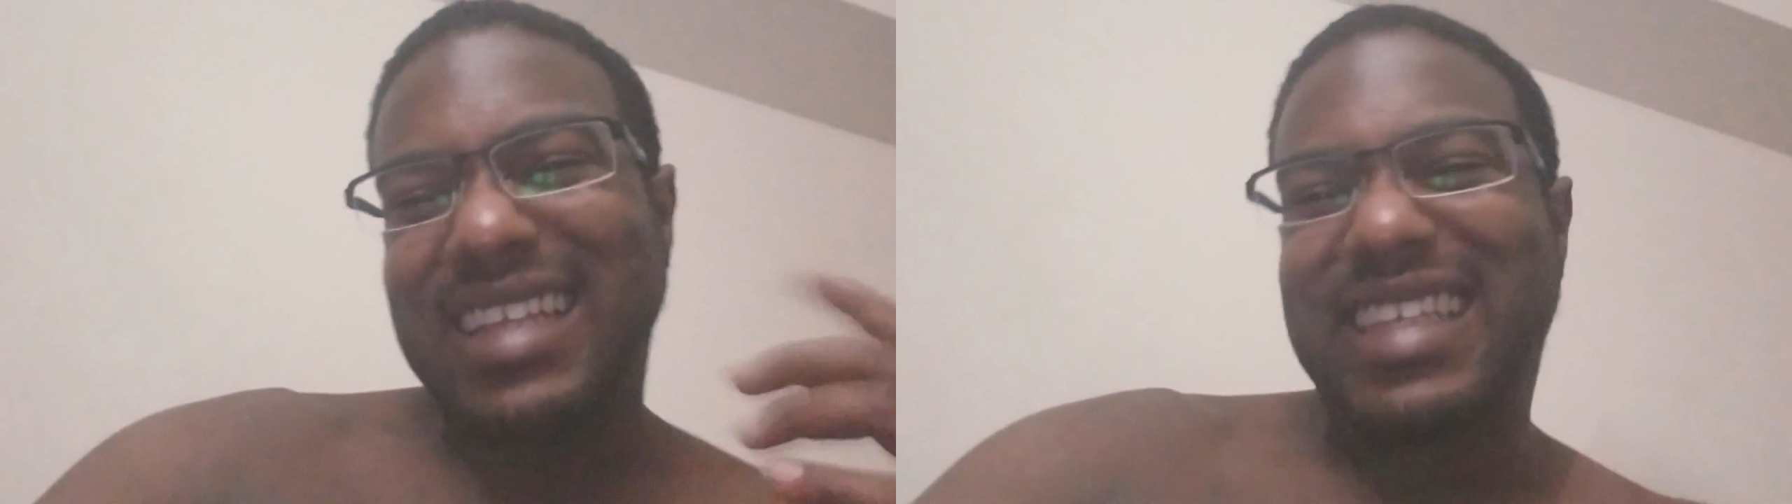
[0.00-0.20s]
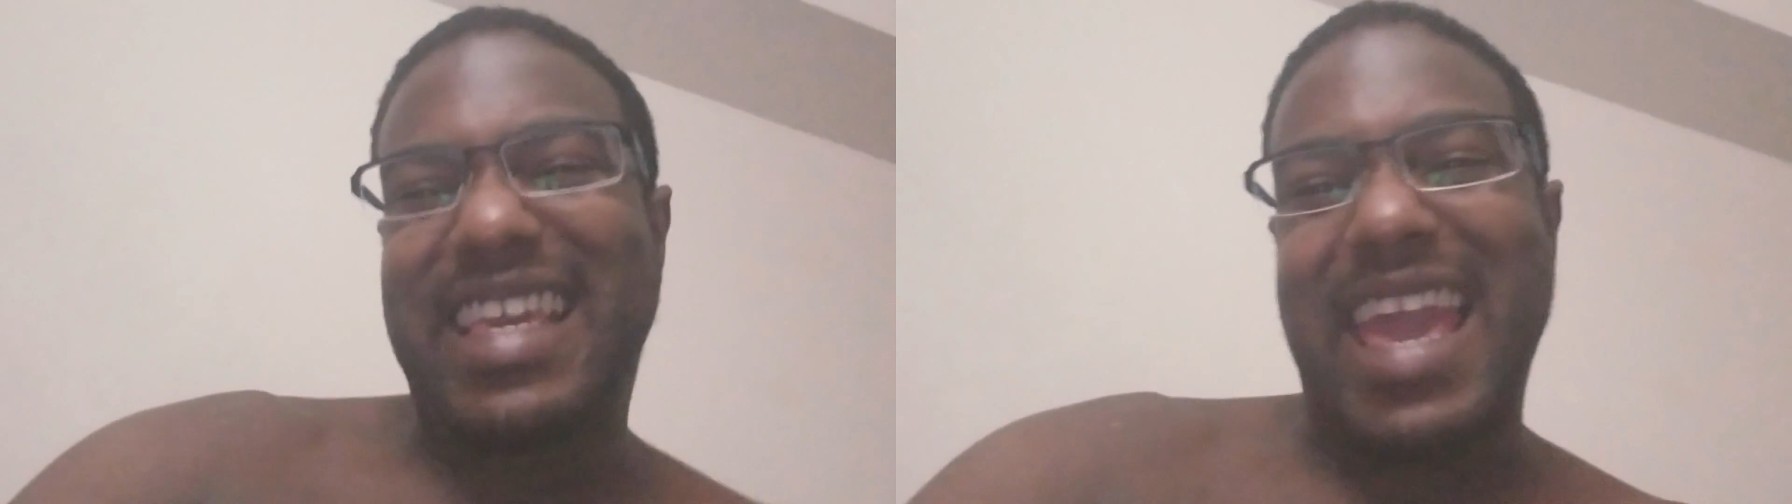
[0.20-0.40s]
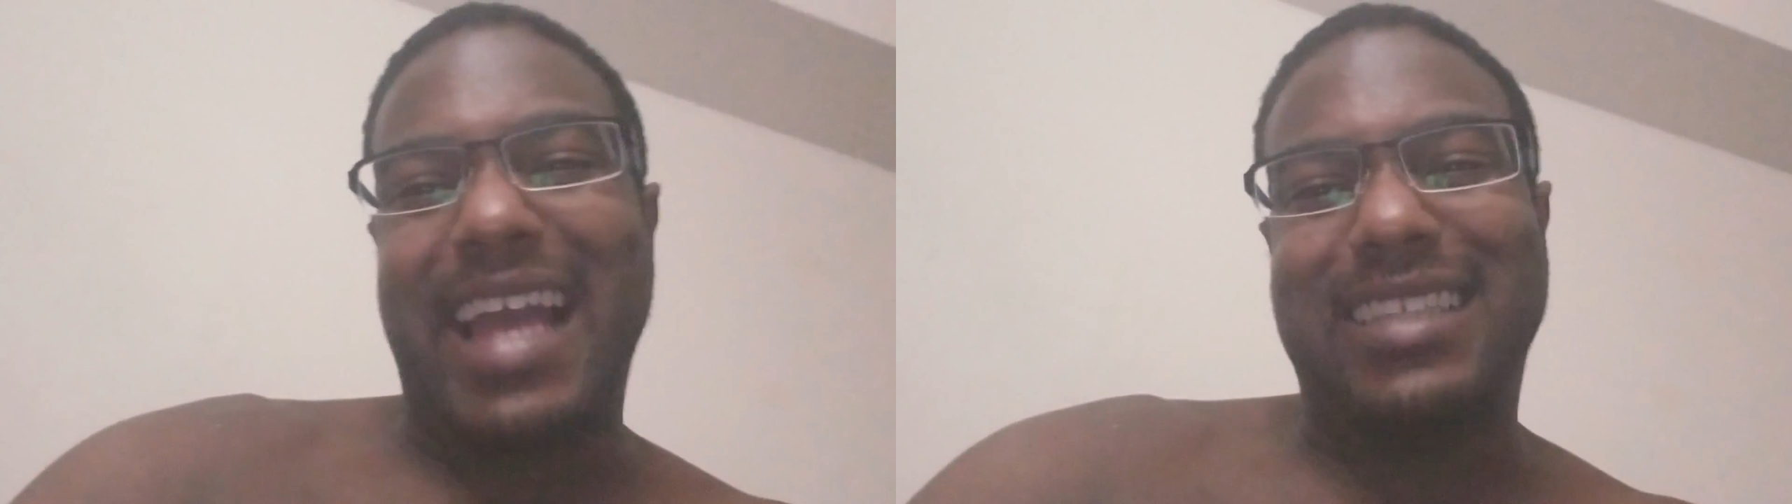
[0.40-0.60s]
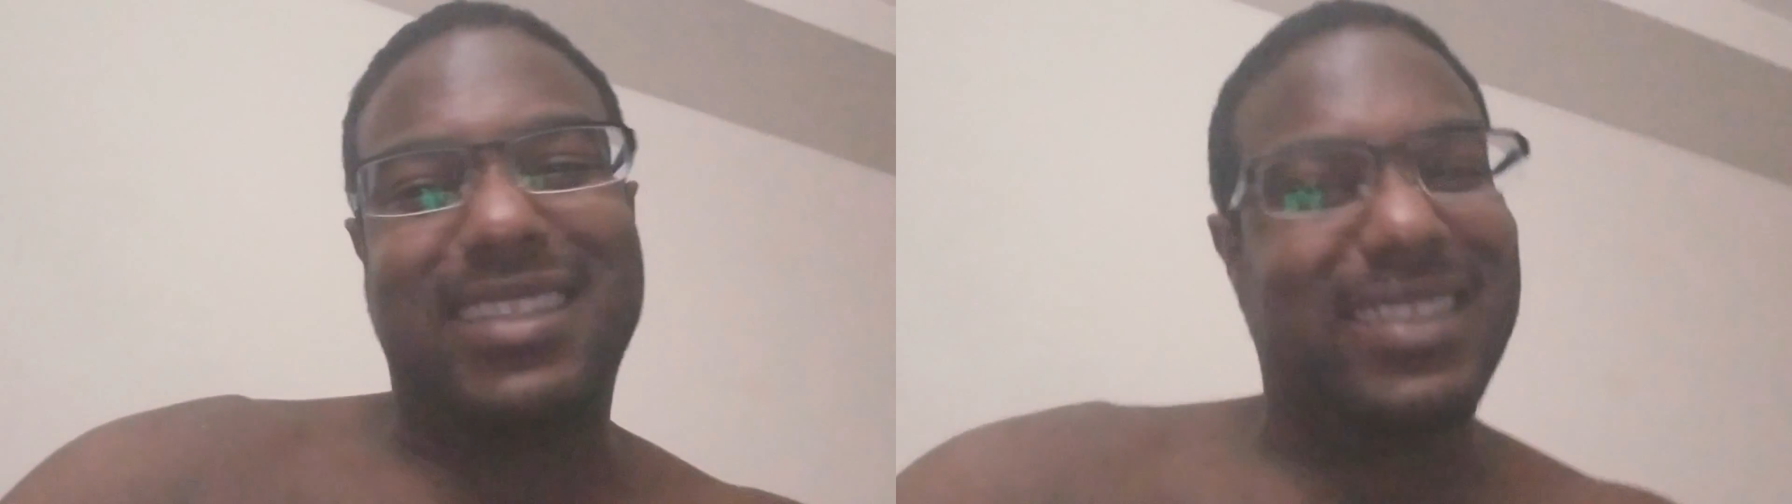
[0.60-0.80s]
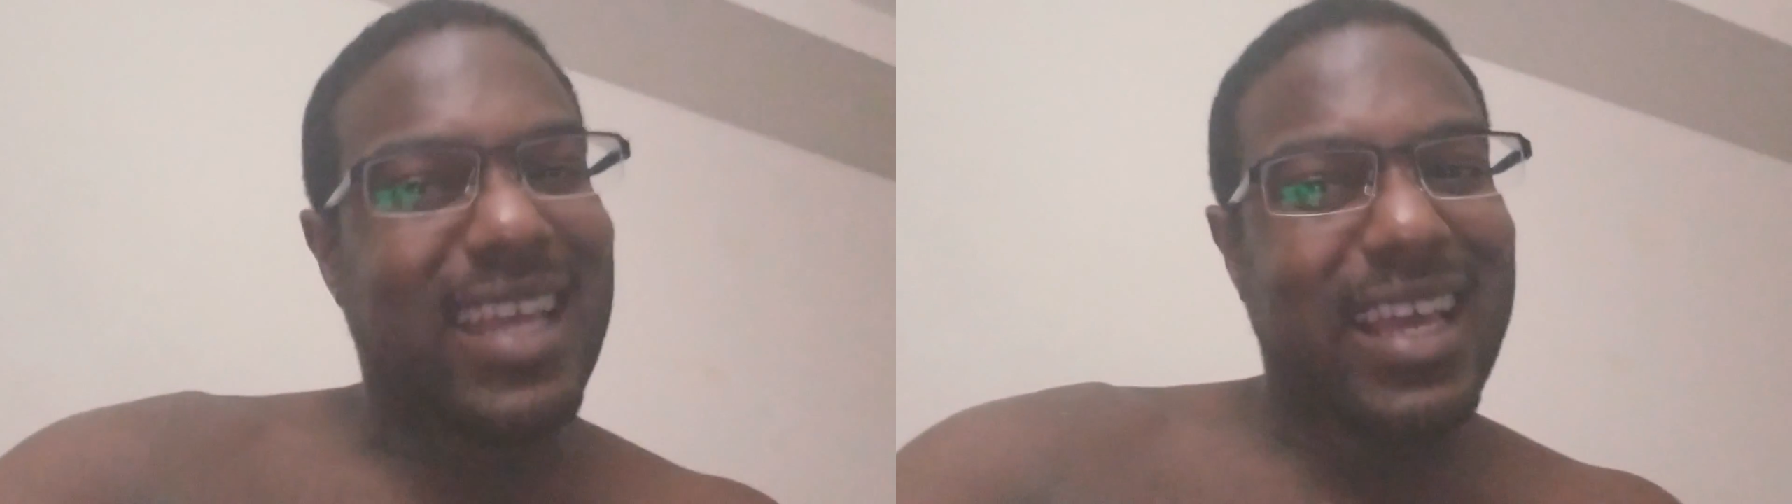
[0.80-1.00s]

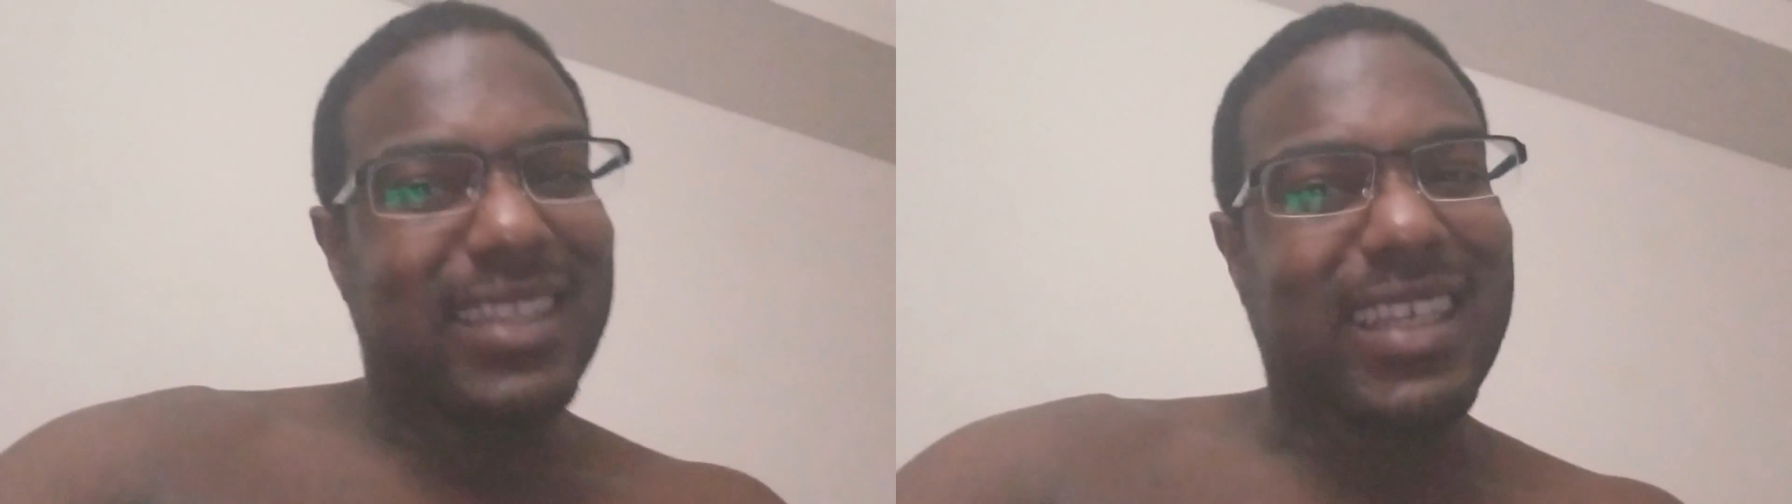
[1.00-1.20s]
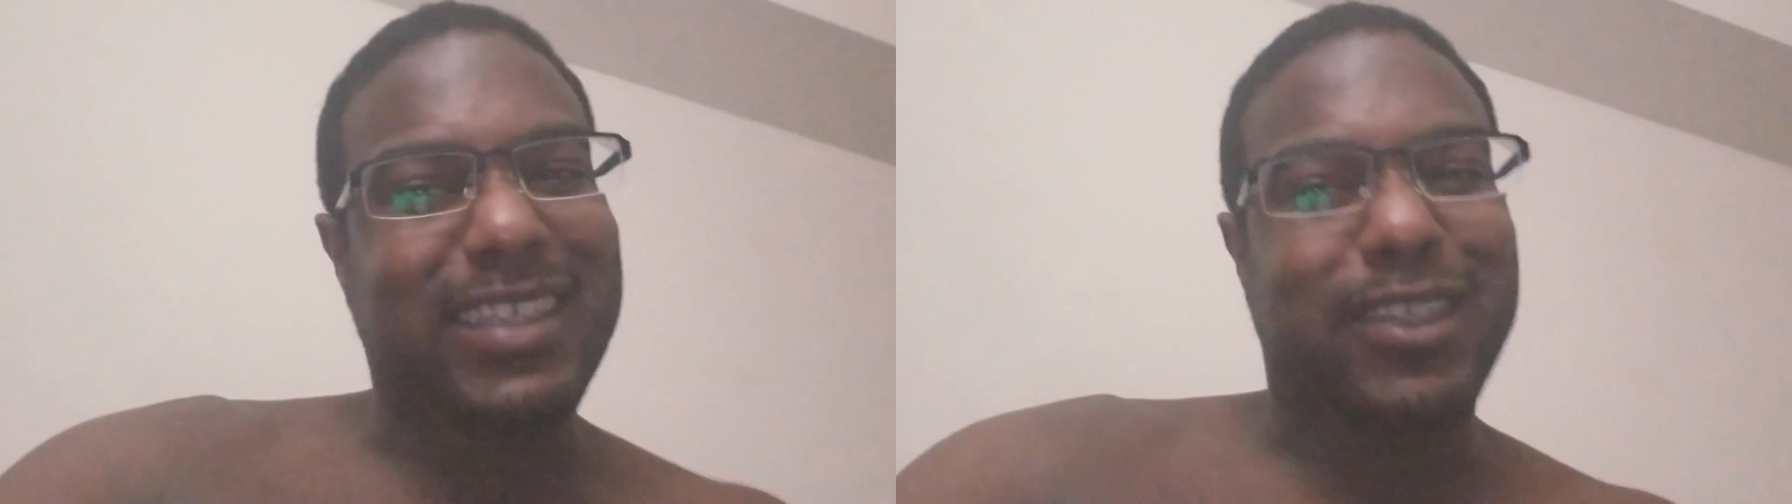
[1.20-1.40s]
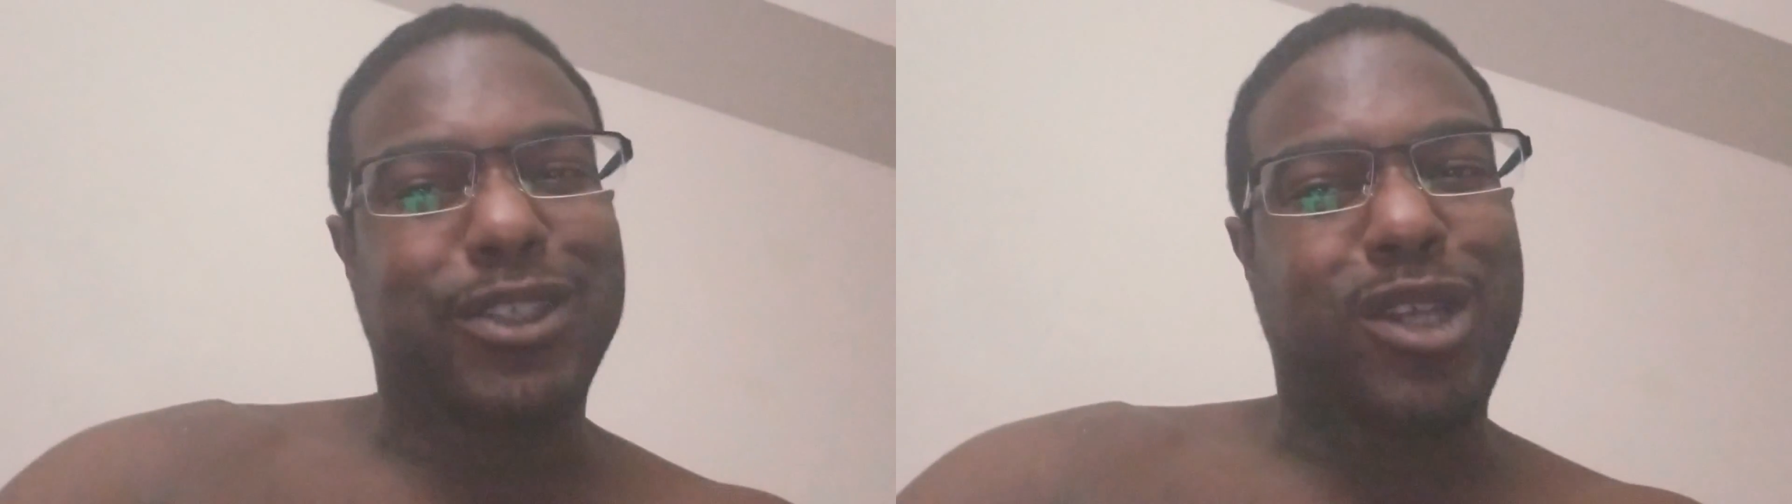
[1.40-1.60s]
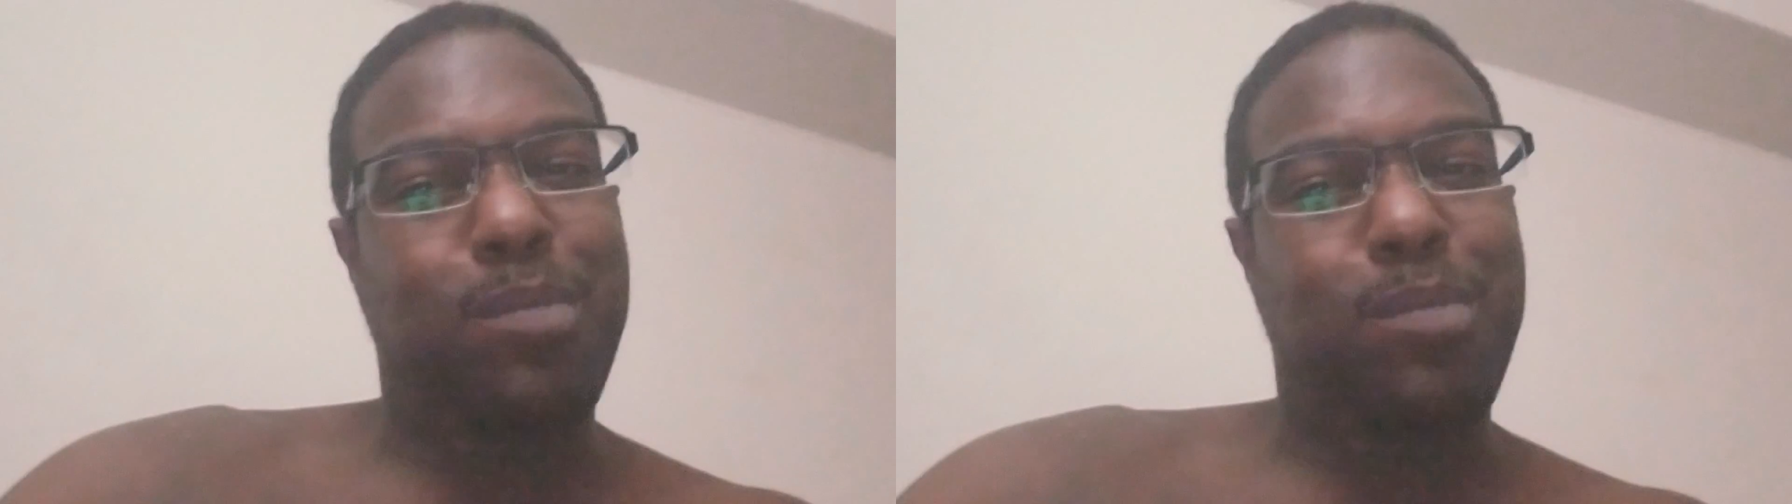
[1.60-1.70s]
Yes, this is your